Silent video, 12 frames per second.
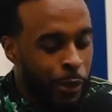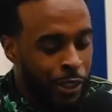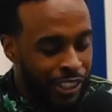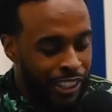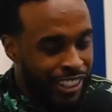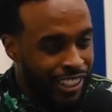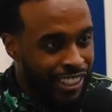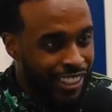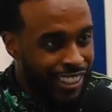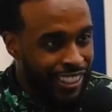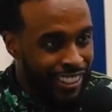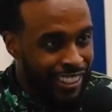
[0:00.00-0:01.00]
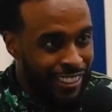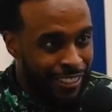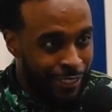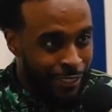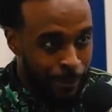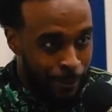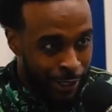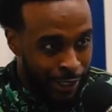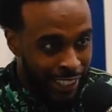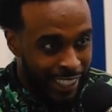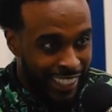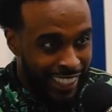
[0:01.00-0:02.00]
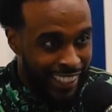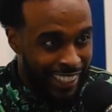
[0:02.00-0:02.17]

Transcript: Modric for Madrid.